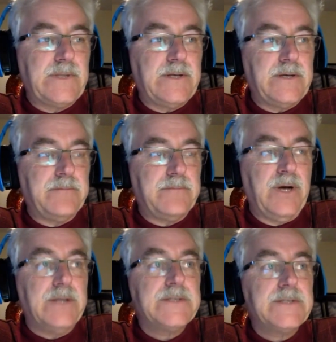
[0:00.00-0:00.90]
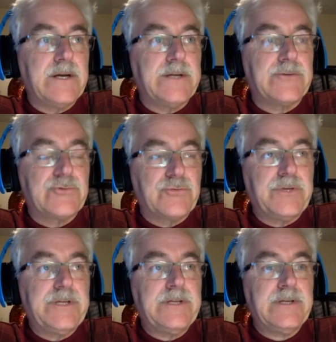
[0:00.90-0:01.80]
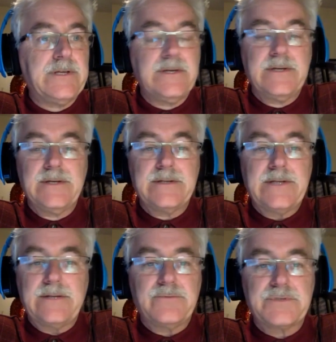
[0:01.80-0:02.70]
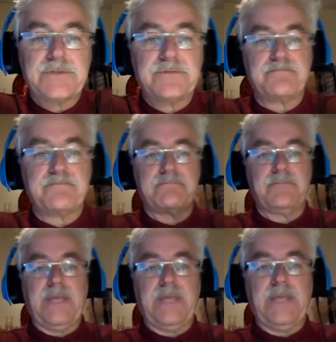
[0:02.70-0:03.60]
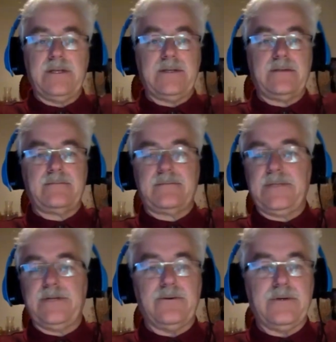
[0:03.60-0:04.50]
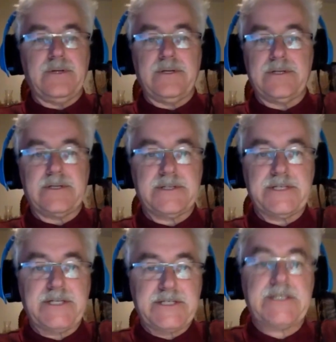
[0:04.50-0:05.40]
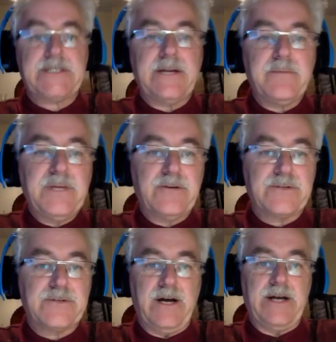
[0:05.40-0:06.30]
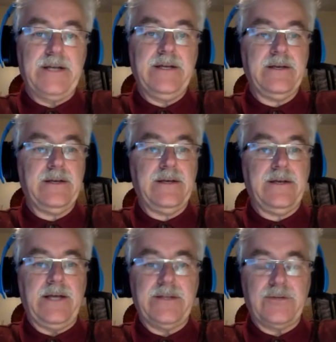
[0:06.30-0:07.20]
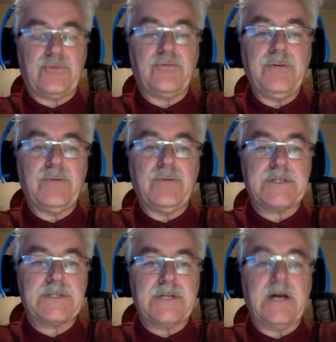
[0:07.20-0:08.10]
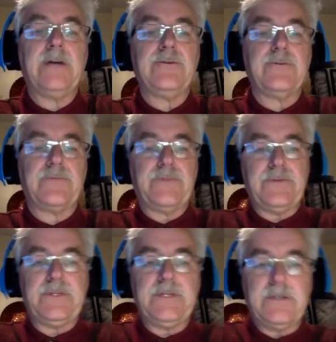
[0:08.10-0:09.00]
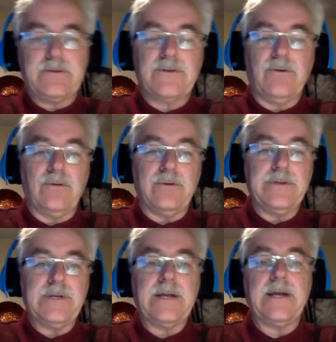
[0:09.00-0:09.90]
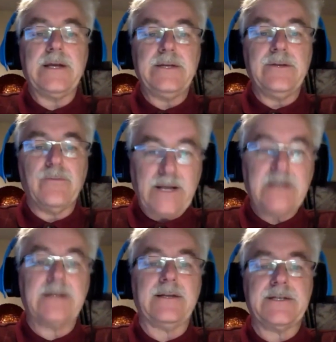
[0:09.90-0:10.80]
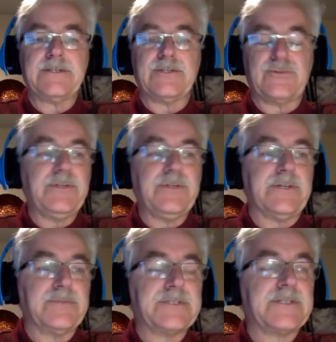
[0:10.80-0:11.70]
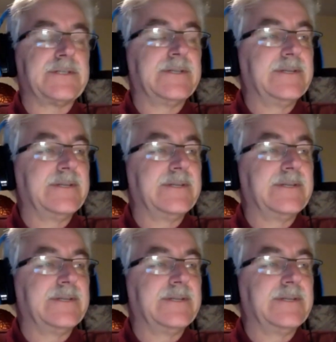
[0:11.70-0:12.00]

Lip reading: bonsai tree that was maybe, 60 centimeters high. And the tree was 150 years old. And I recognized the tree. It was